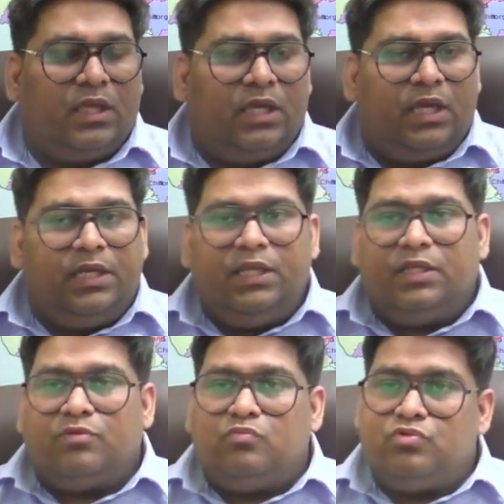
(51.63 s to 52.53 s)
And here
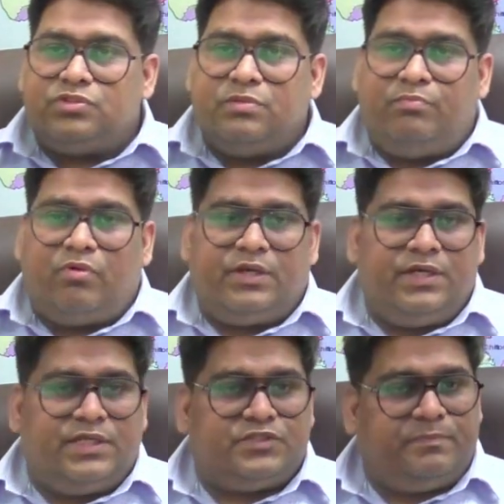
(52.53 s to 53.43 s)
the most
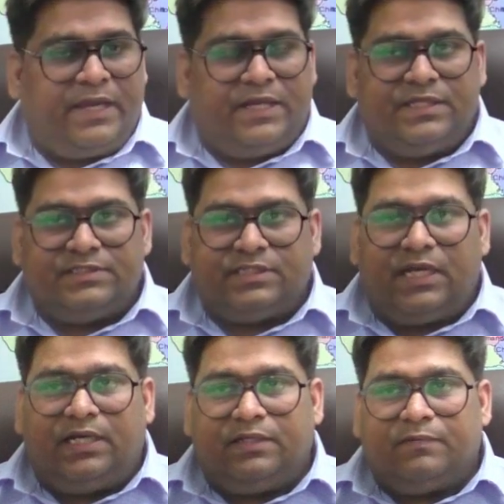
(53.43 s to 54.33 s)
important aspect is
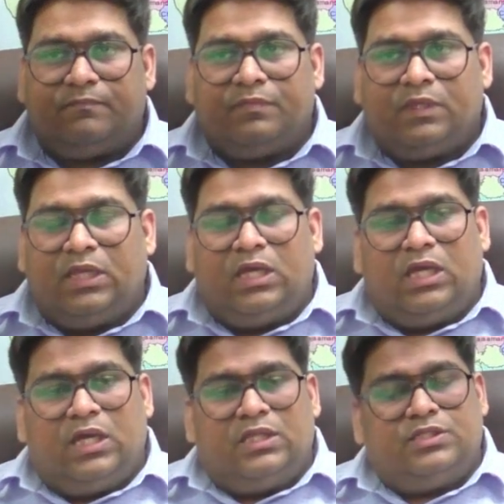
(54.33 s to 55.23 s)
that
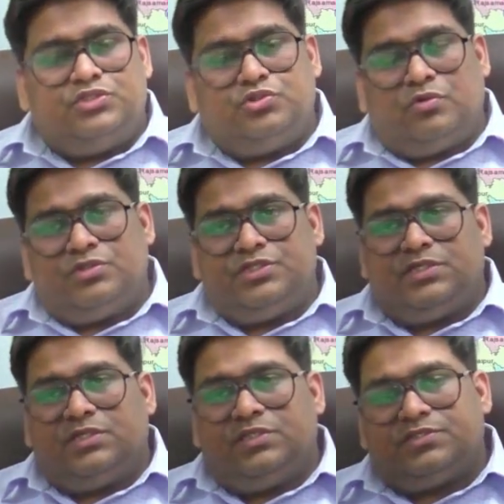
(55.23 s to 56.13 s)
the
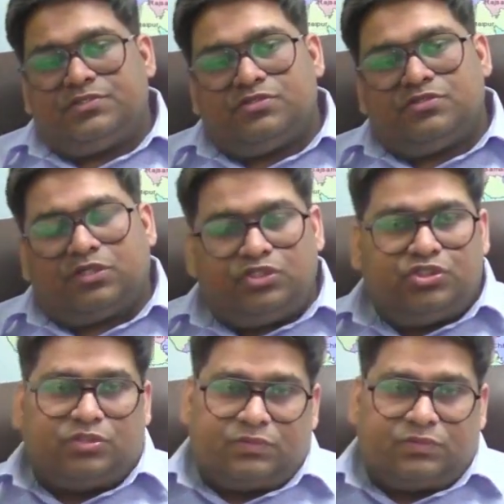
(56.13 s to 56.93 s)
geological structure,